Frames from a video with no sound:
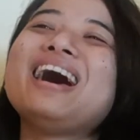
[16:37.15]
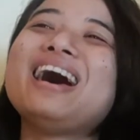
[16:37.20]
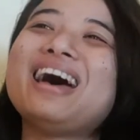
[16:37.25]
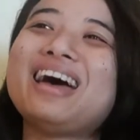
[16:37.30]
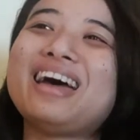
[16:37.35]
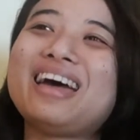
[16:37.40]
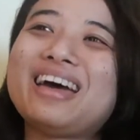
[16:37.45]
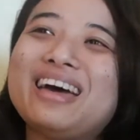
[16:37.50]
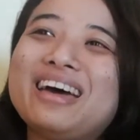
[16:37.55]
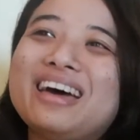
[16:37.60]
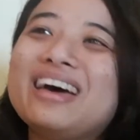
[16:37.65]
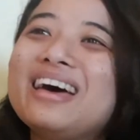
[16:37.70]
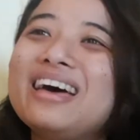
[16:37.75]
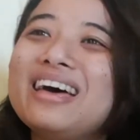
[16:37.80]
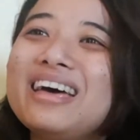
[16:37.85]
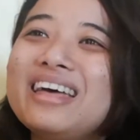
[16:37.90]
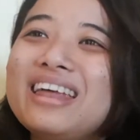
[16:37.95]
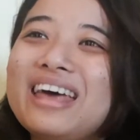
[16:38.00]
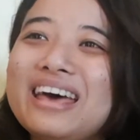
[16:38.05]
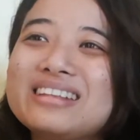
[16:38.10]

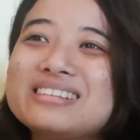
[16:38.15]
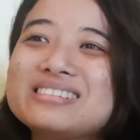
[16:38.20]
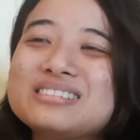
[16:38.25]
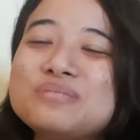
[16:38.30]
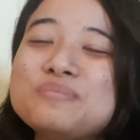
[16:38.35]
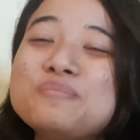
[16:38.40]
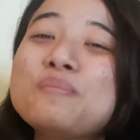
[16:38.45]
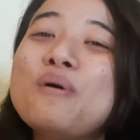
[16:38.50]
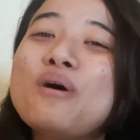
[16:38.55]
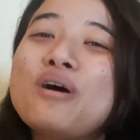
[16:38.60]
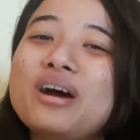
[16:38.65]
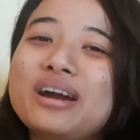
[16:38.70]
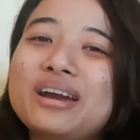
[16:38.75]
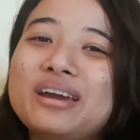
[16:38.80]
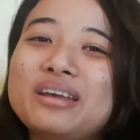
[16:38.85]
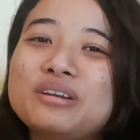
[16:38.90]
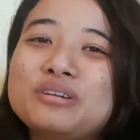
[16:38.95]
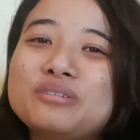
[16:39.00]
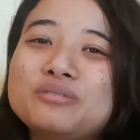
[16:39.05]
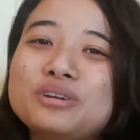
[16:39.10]
And at some
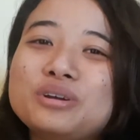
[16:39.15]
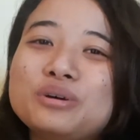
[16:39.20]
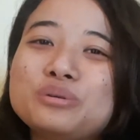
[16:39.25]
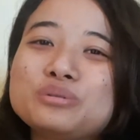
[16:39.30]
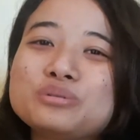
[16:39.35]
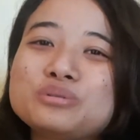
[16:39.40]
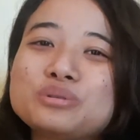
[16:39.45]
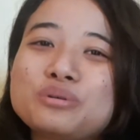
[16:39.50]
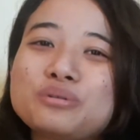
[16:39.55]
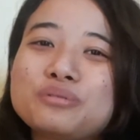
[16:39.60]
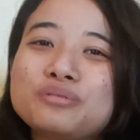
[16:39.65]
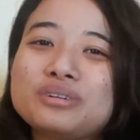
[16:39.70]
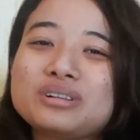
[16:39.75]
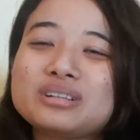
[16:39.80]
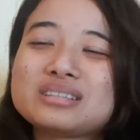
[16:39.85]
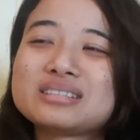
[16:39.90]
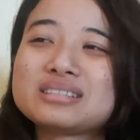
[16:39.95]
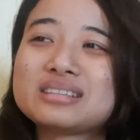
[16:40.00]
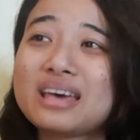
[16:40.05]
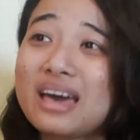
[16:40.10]
point we also feel
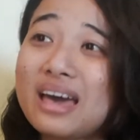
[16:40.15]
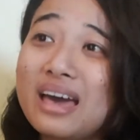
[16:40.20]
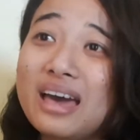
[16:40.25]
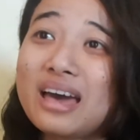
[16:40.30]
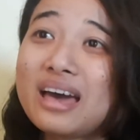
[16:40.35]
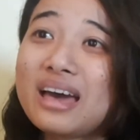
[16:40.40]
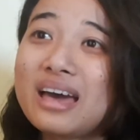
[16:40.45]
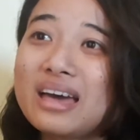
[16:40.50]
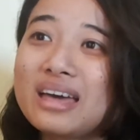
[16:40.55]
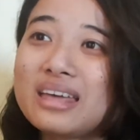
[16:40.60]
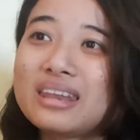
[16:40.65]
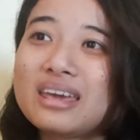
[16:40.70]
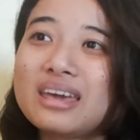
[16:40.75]
sad,